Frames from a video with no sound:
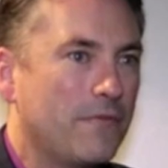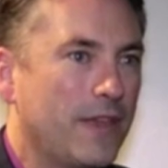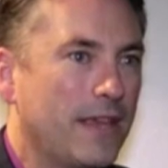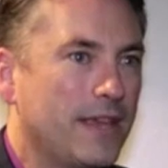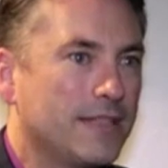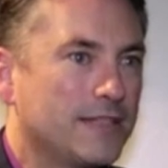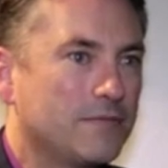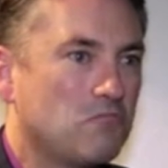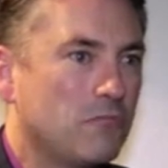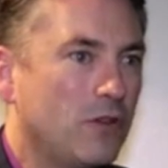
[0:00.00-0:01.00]

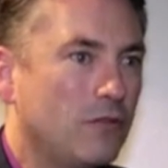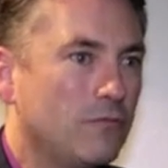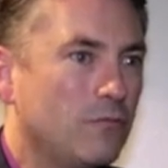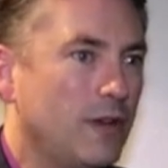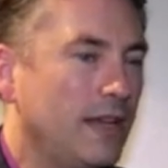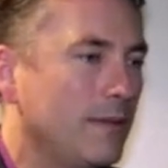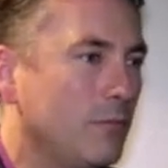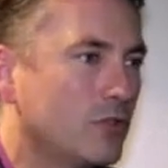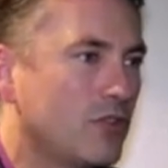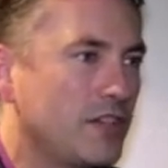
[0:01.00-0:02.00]
there's not really a
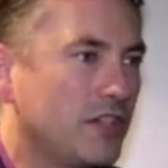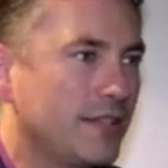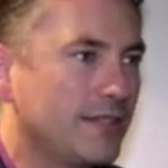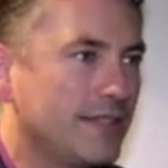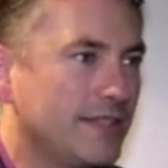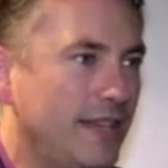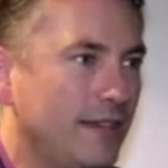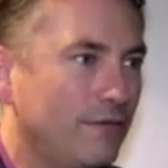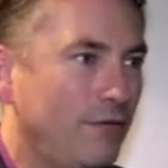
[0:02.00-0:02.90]
more tragic and dizzying